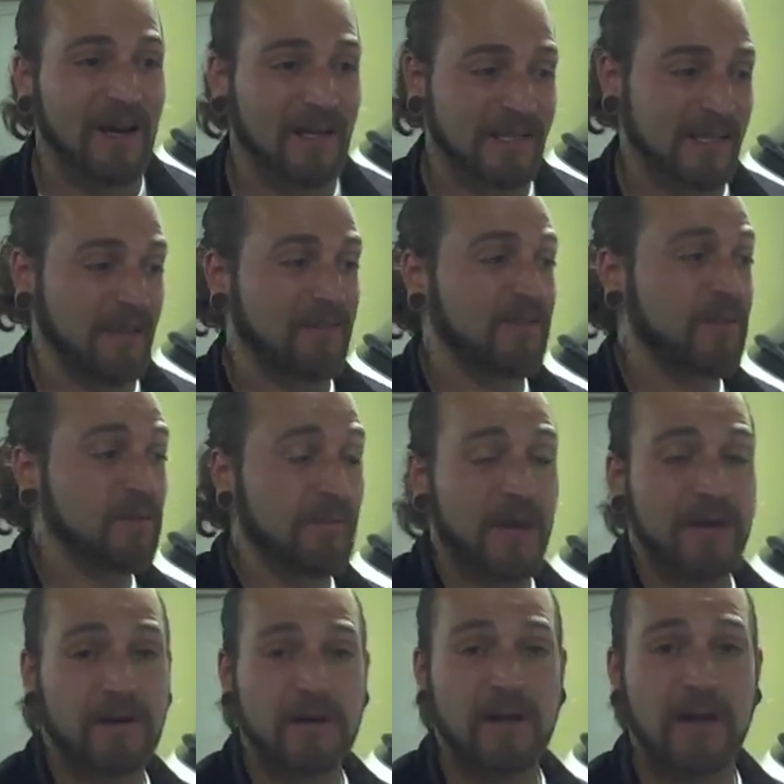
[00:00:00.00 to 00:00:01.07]
because I feel
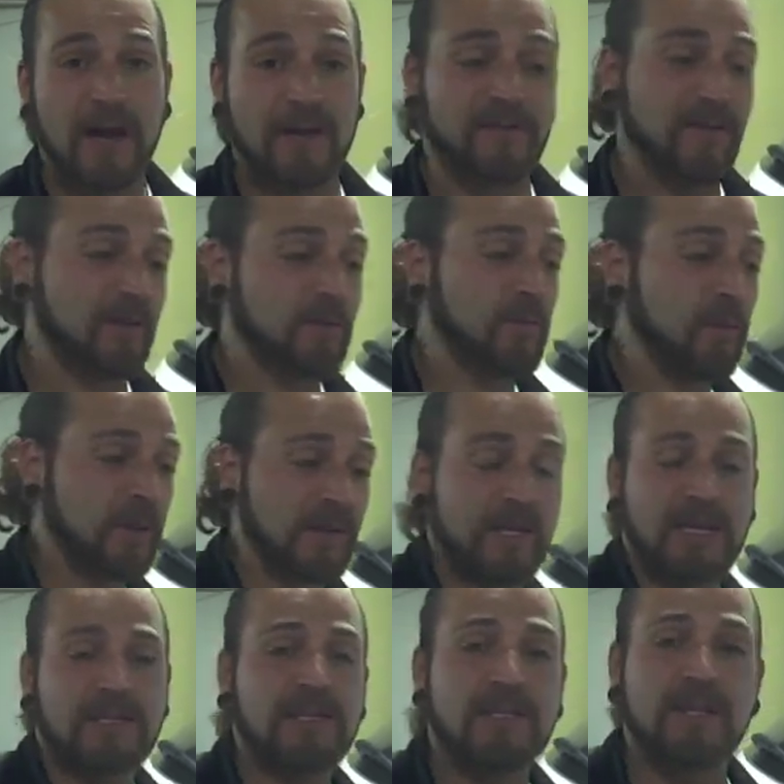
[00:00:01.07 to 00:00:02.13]
better. I feel more
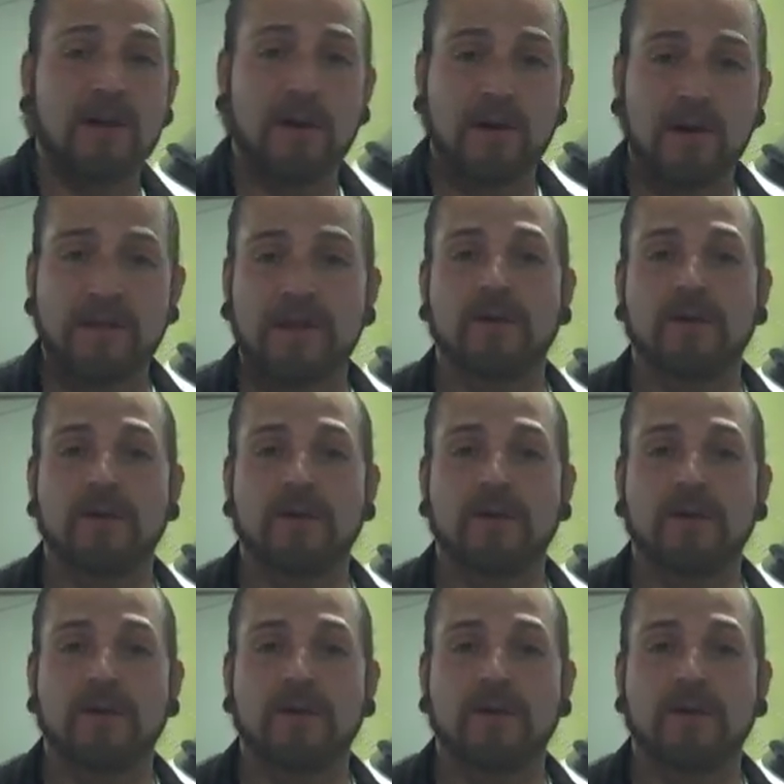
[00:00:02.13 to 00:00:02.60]
connected to the earth.